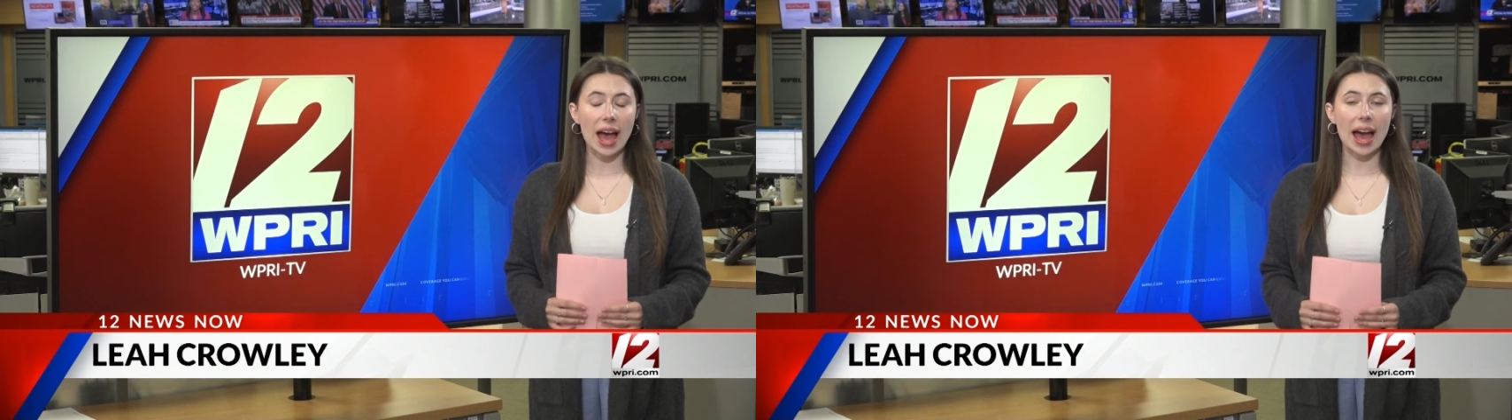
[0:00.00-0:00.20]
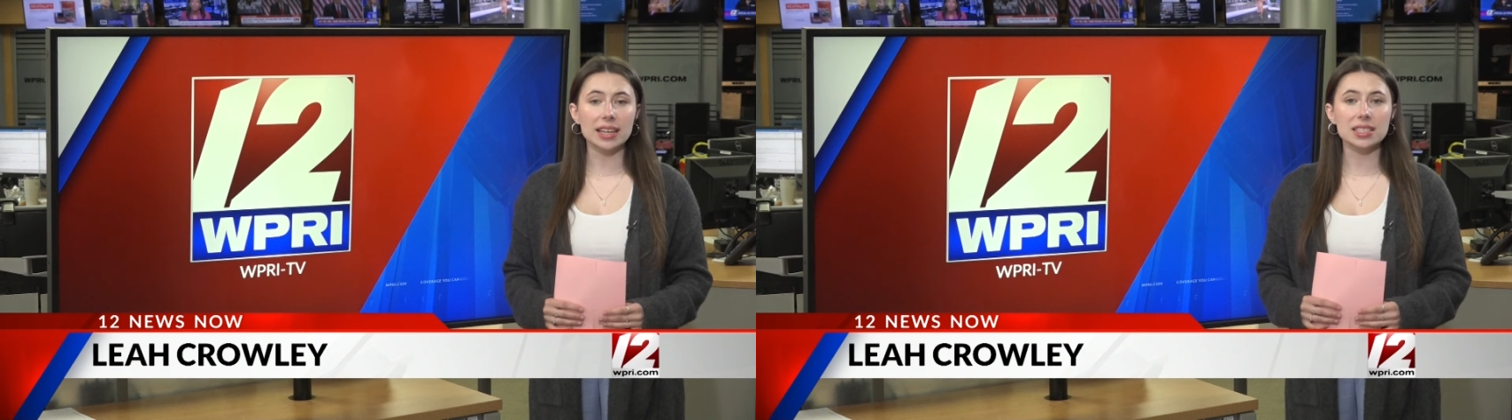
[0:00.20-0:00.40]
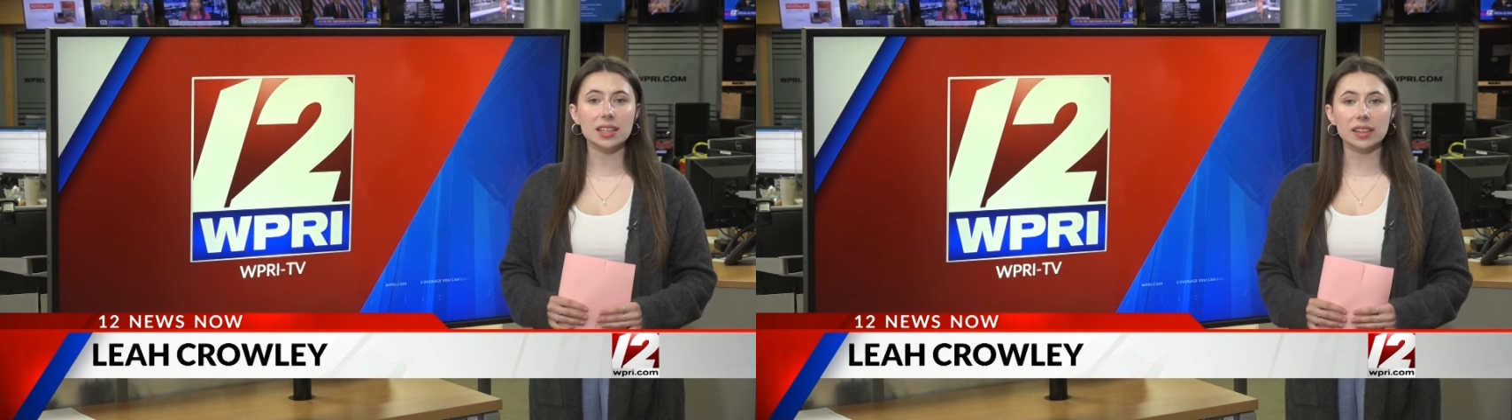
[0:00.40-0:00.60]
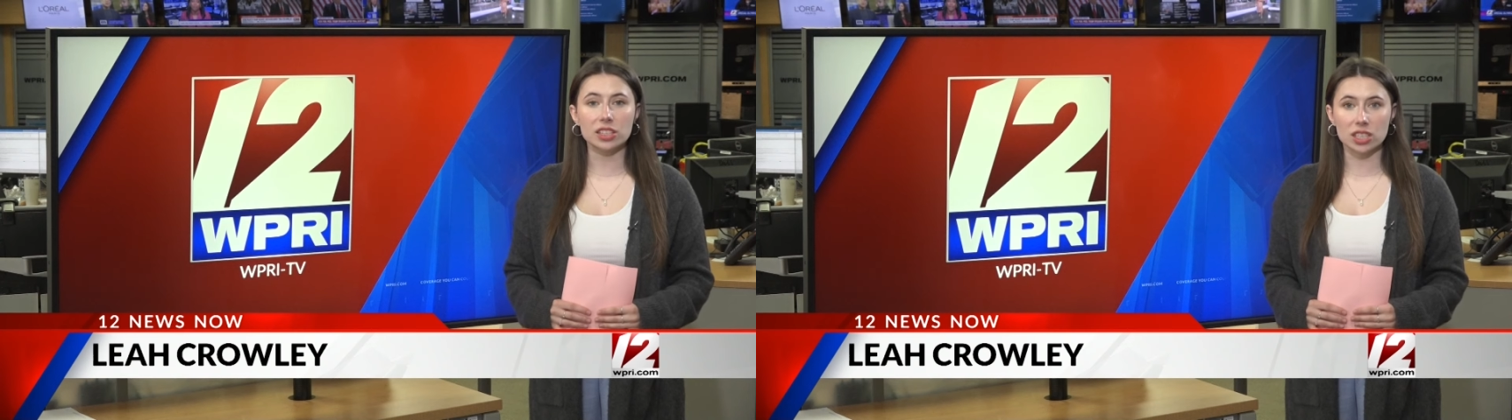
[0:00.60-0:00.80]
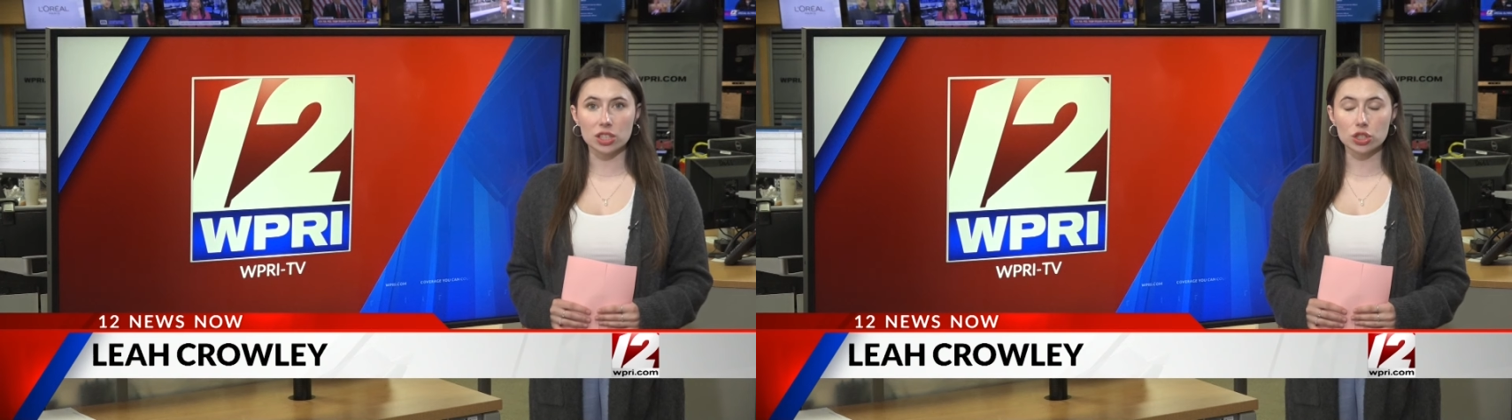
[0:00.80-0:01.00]
accidentally
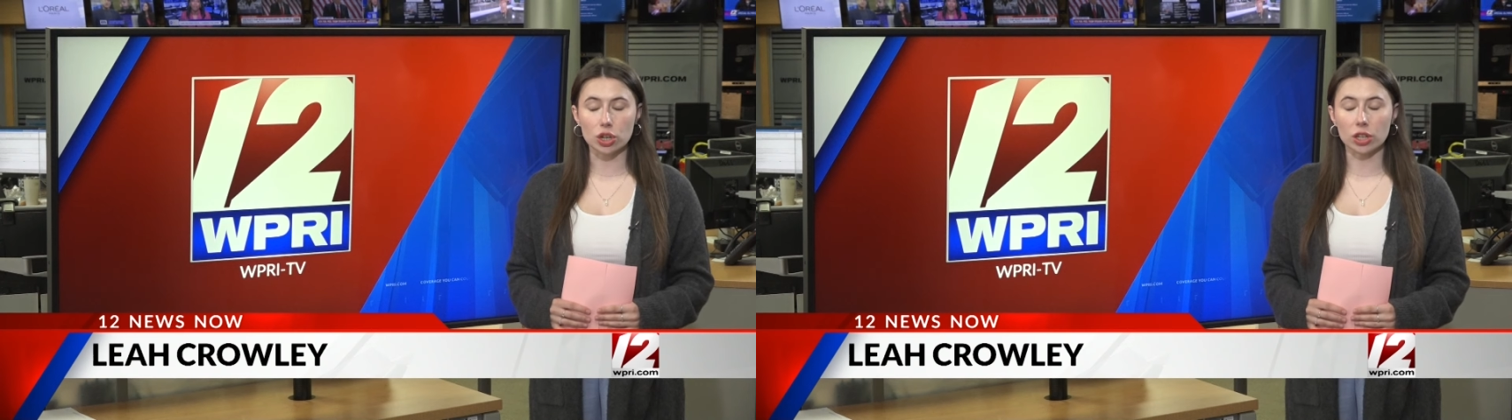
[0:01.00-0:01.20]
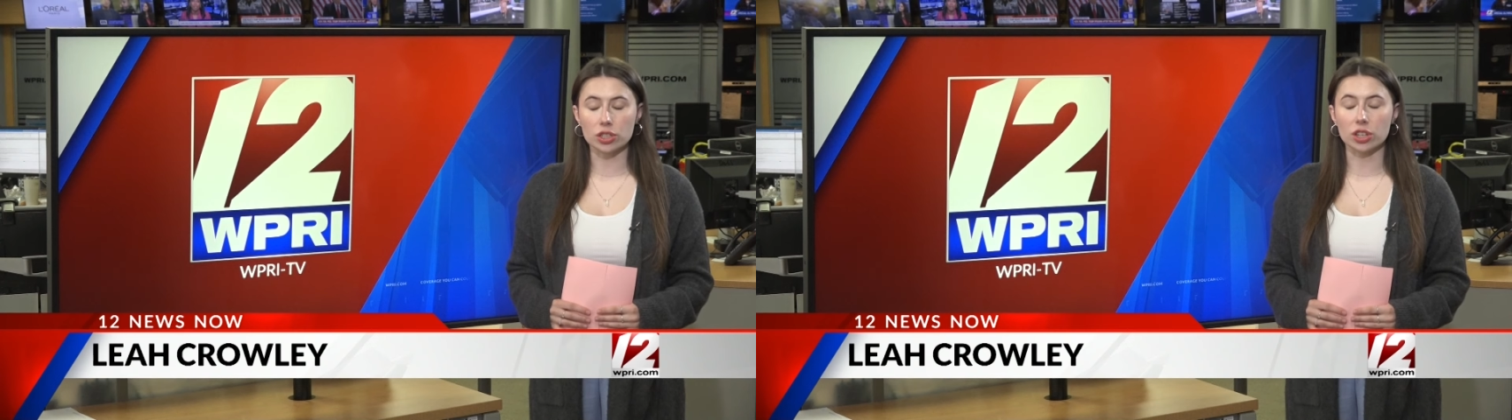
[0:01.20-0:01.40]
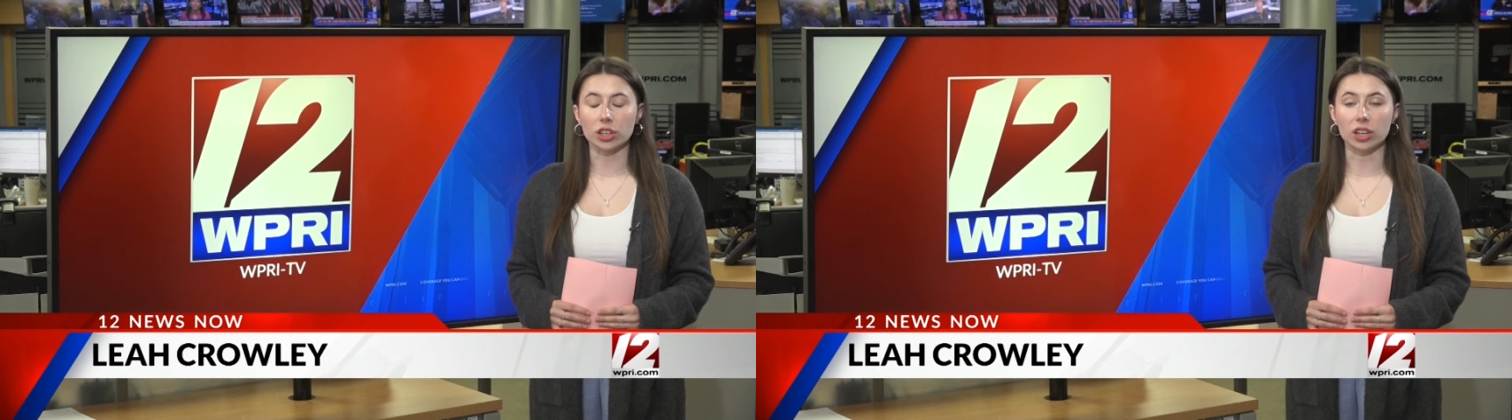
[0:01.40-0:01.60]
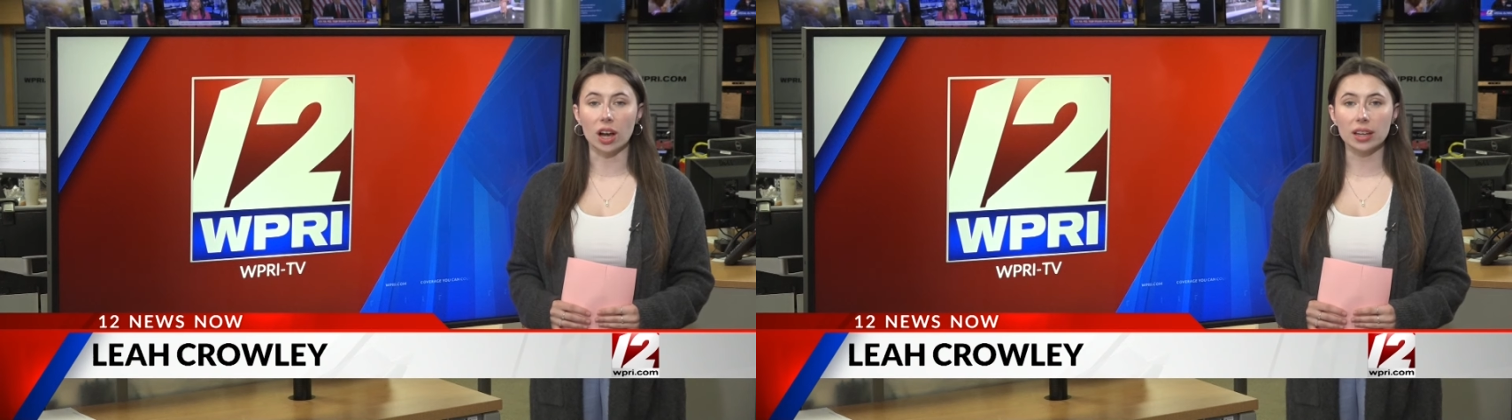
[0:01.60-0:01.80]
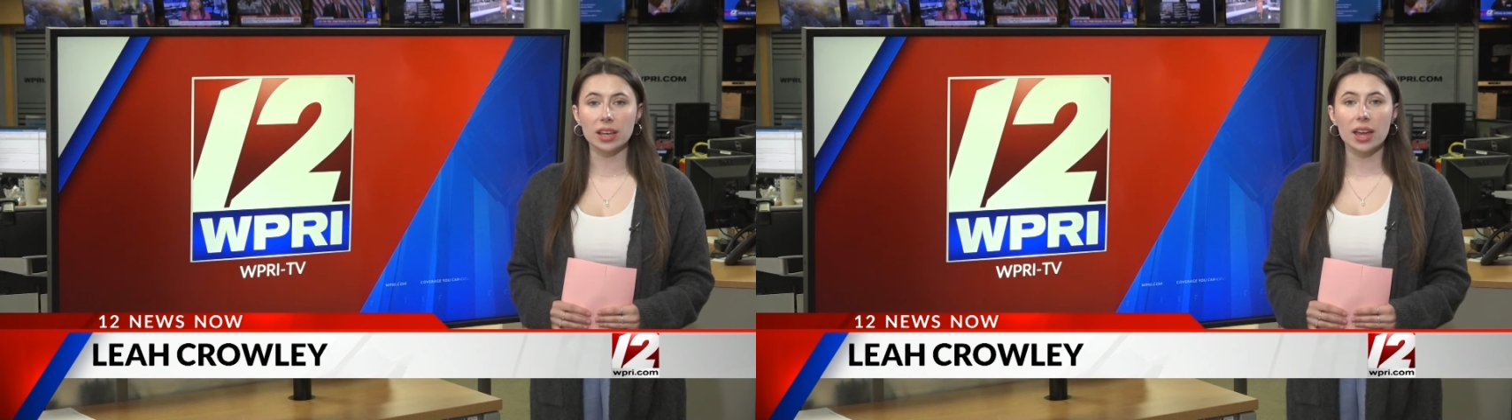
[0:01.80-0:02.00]
discharged their
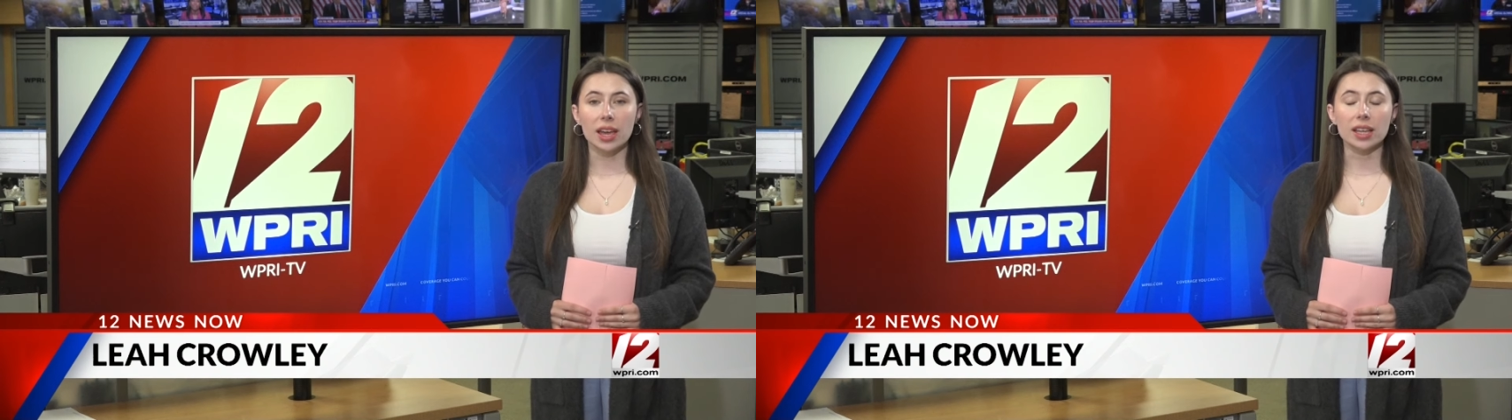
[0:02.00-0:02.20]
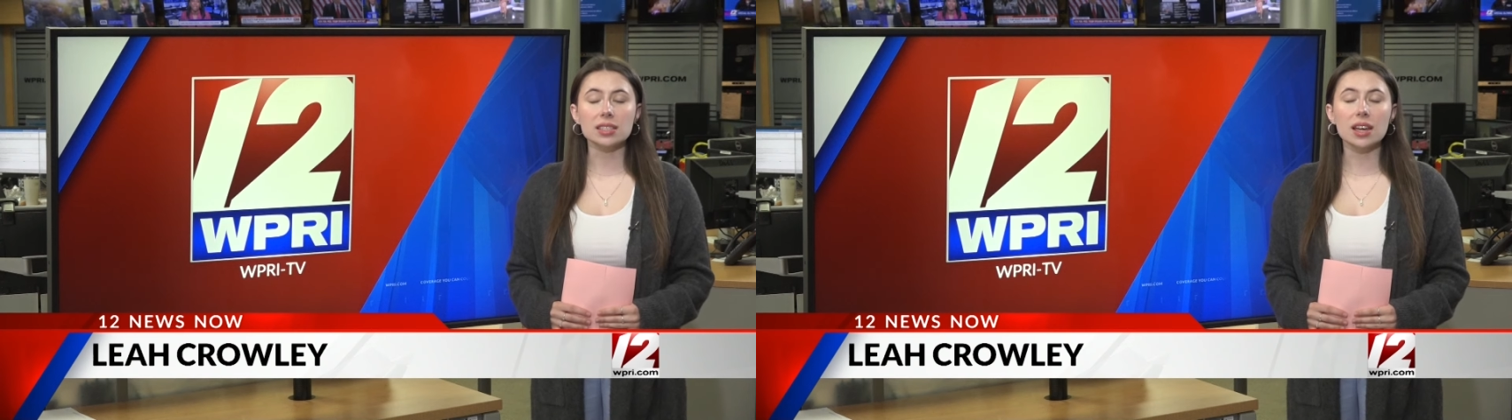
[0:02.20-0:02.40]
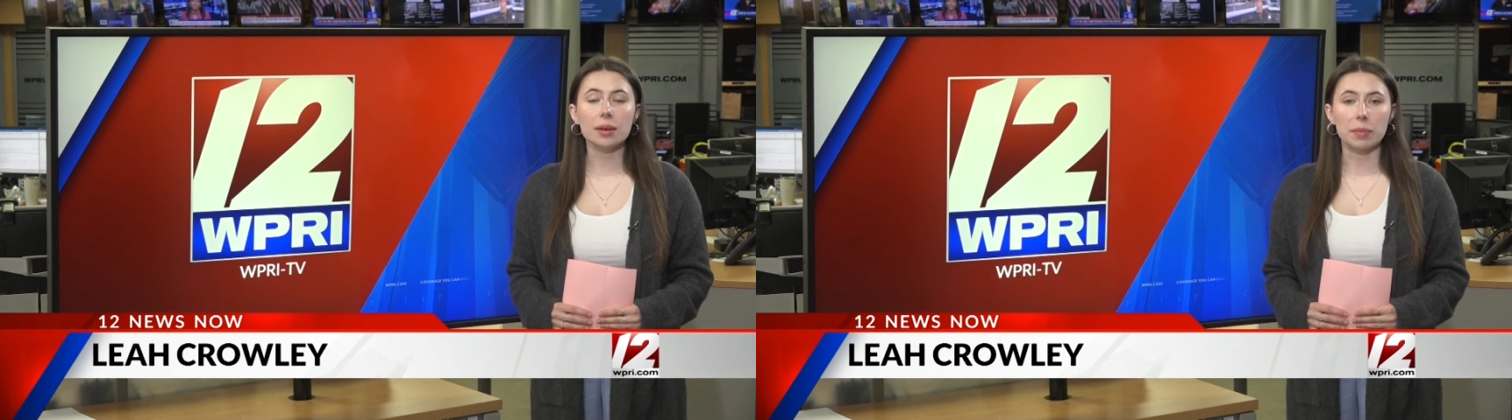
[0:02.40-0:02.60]
gun inside